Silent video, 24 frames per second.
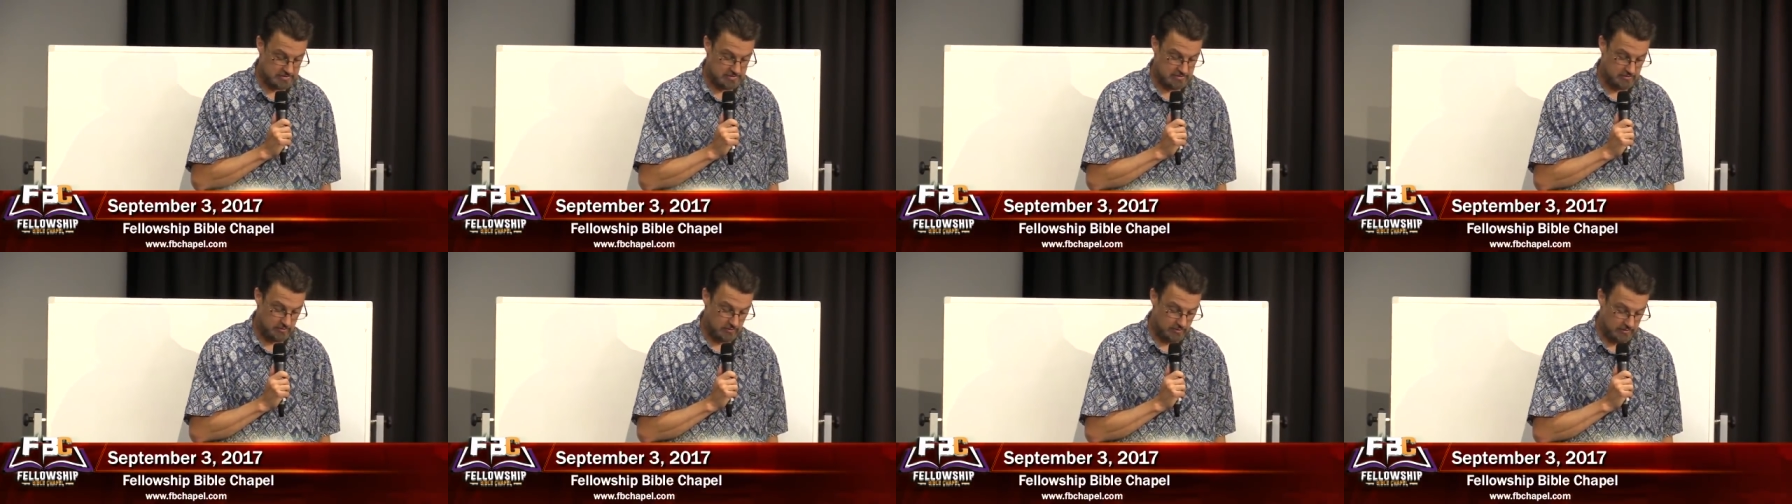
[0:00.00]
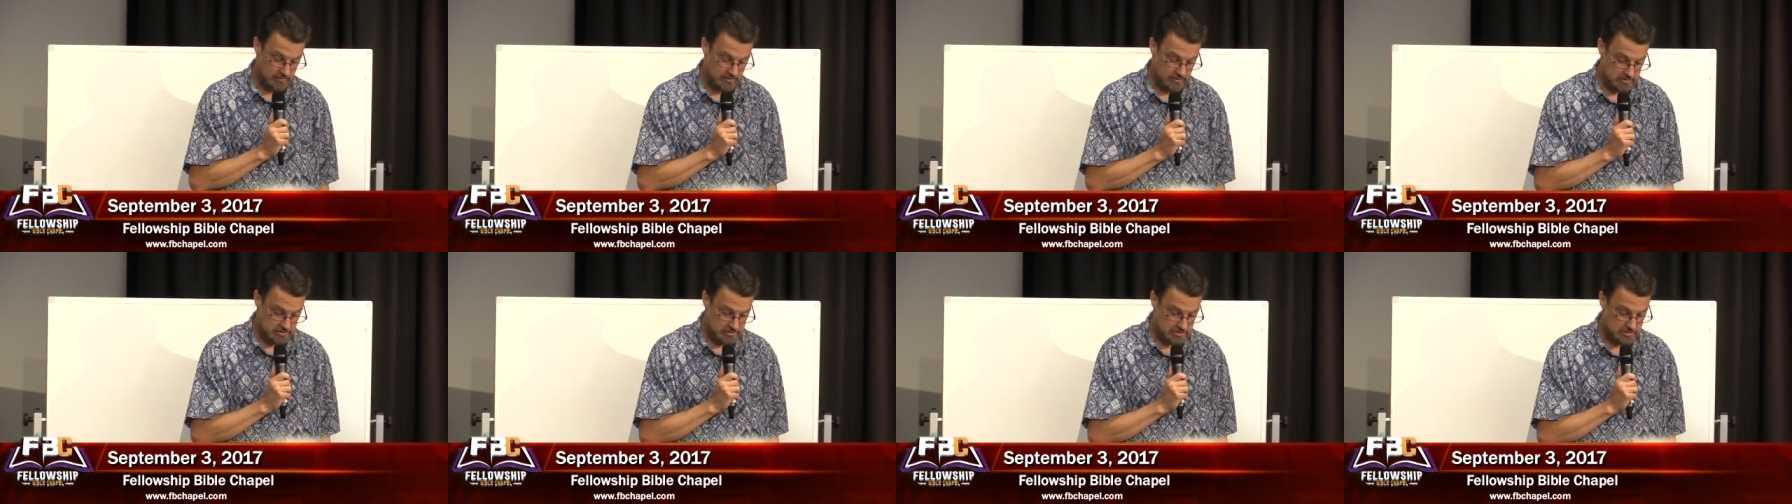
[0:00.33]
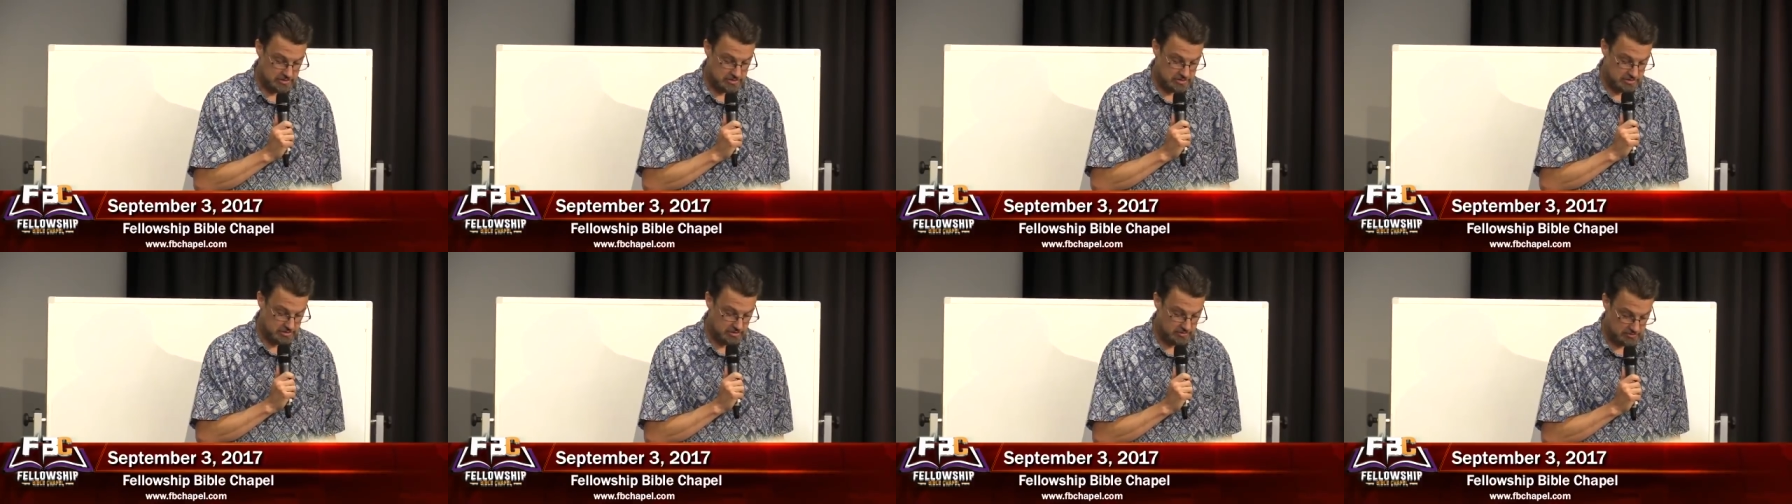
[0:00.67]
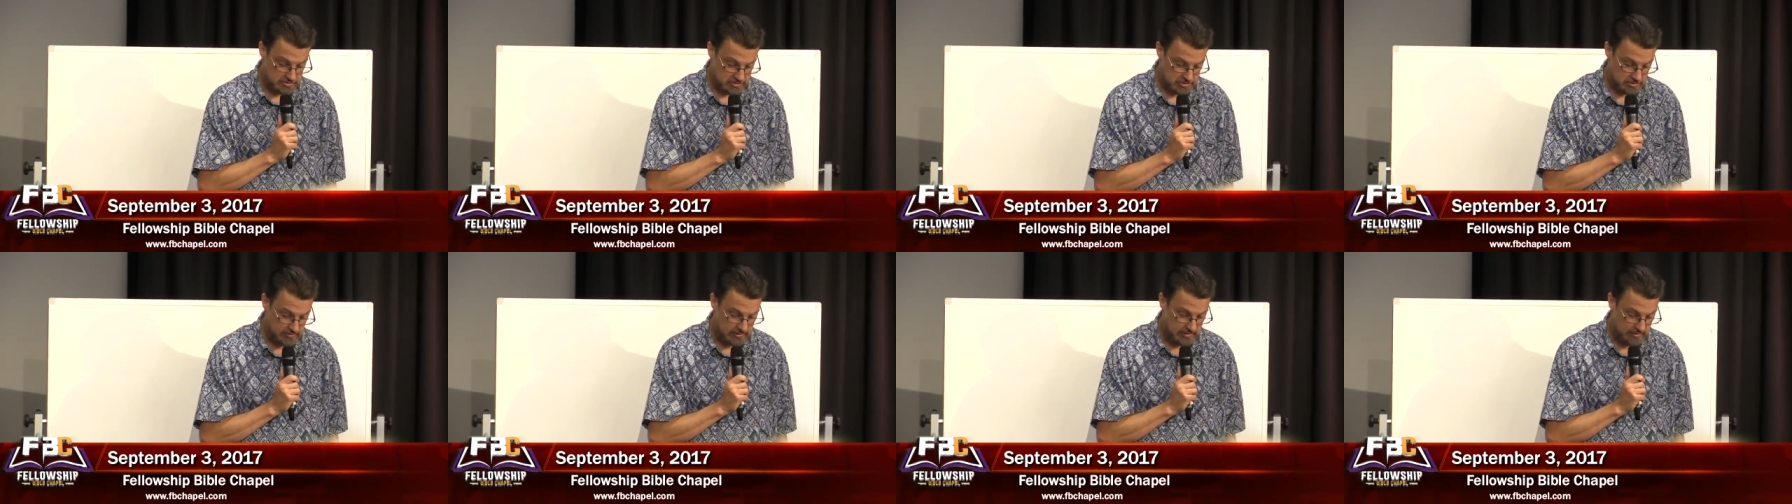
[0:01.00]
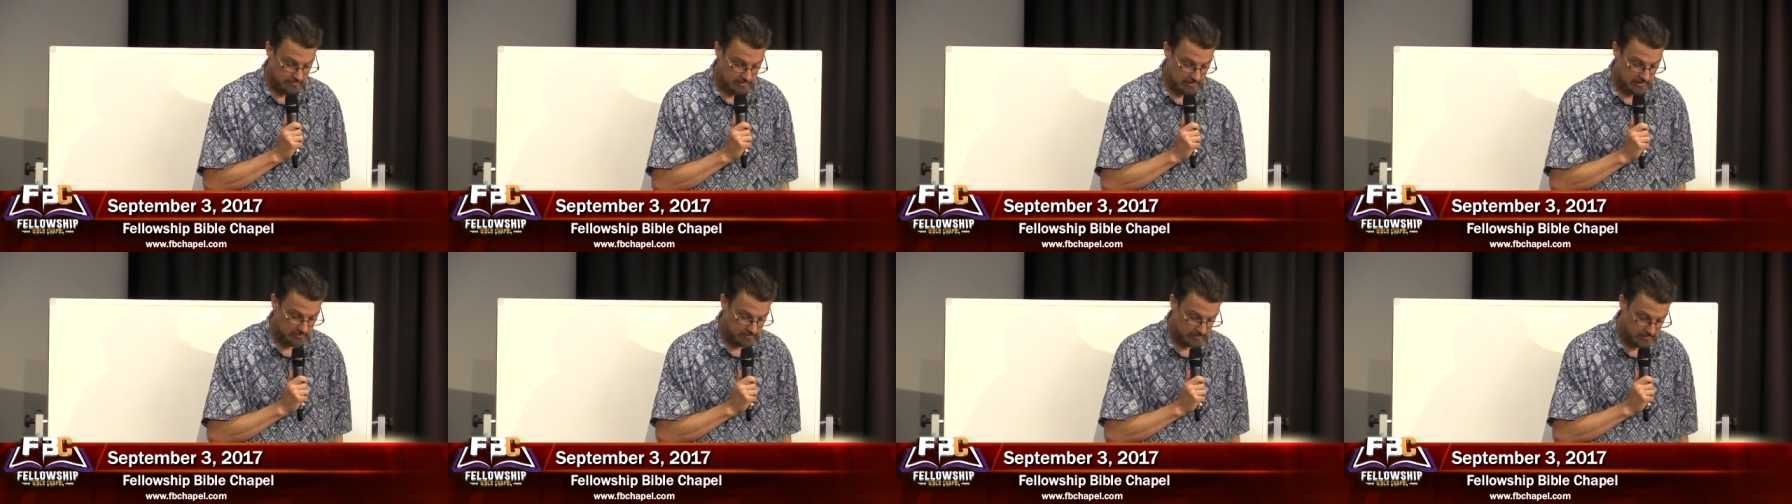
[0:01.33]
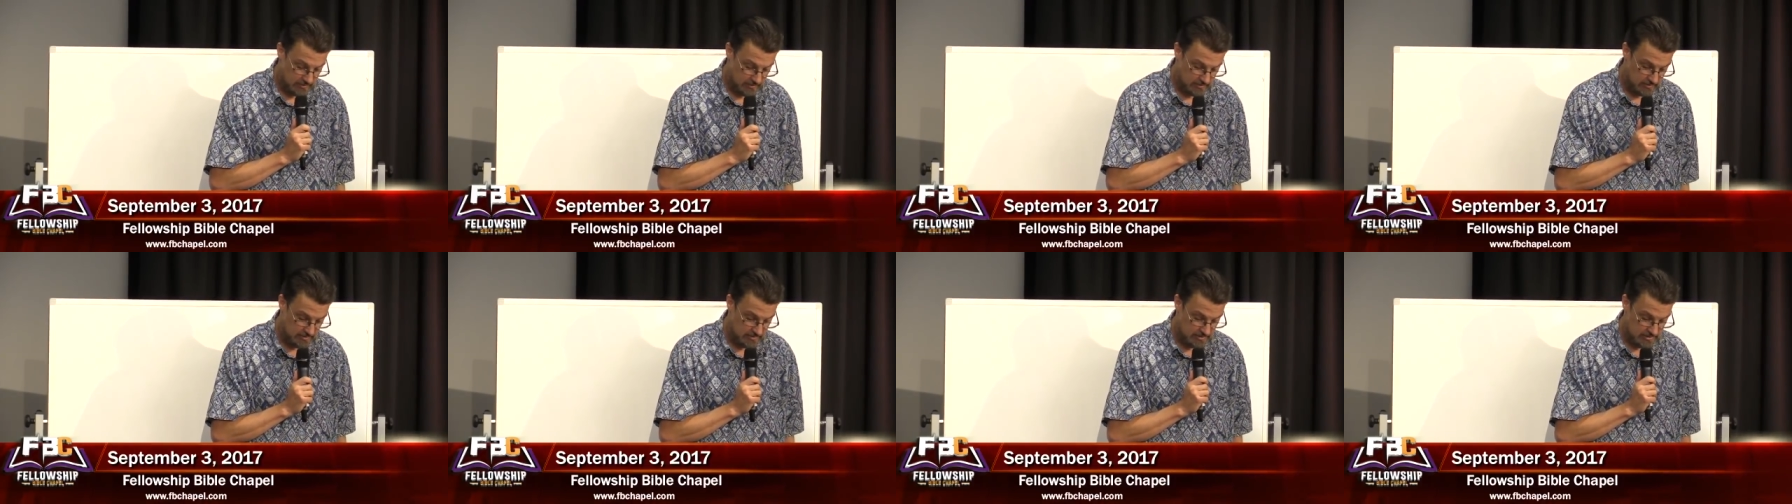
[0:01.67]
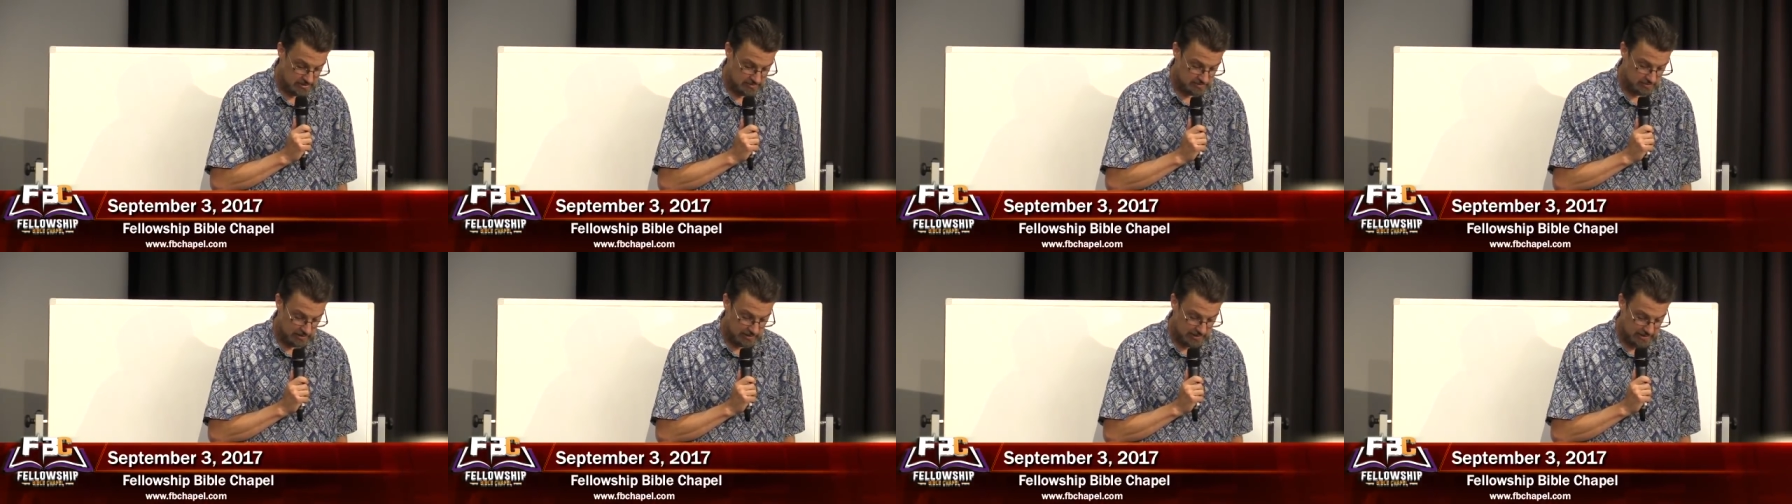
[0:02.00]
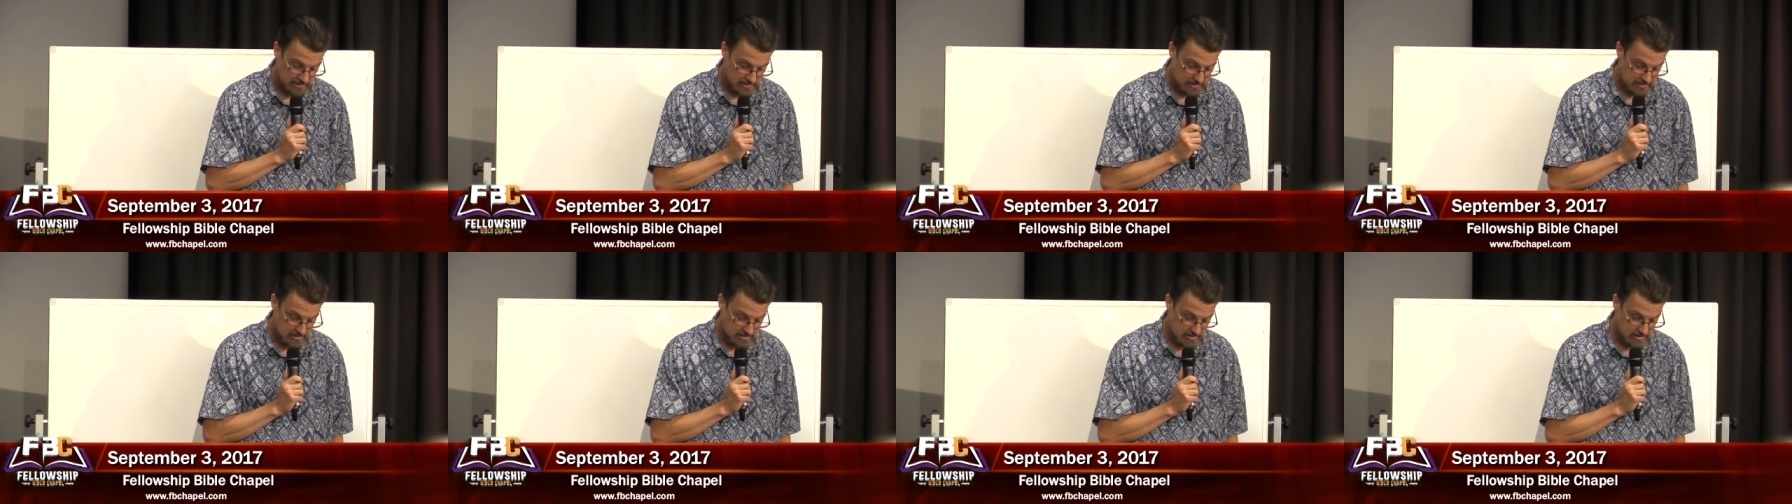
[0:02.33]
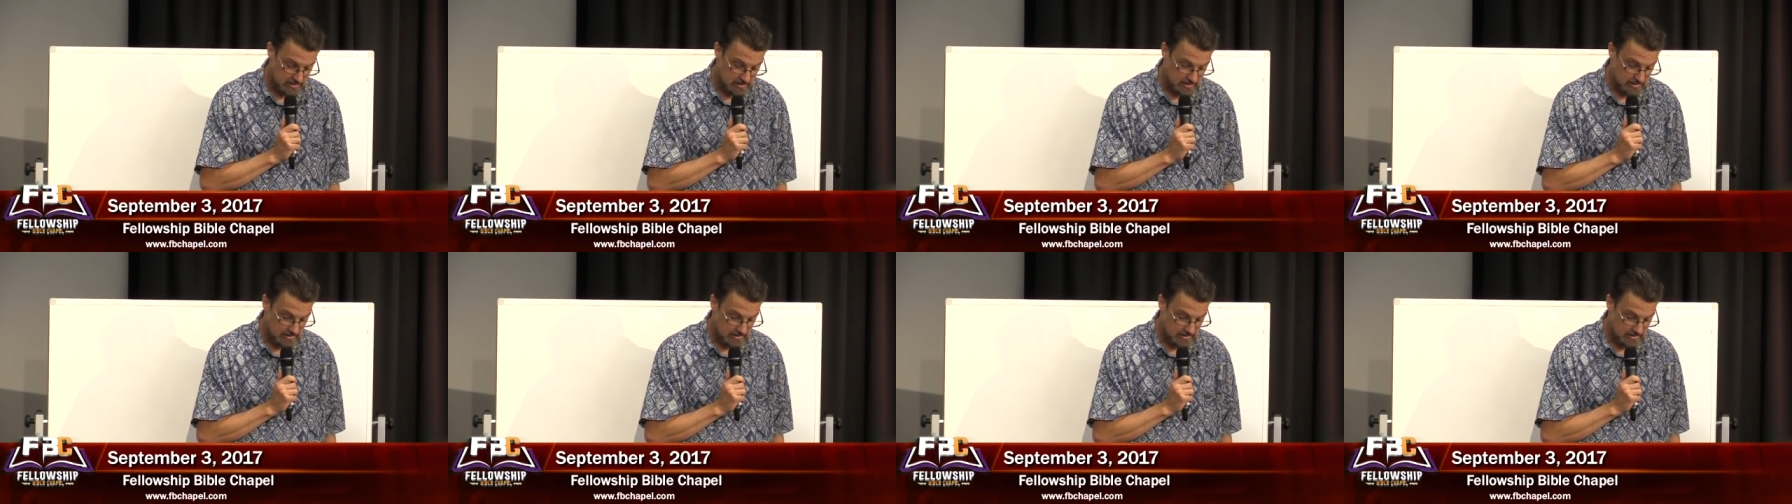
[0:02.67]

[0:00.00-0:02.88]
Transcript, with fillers: And Lord, there's just still so many people that are displaced.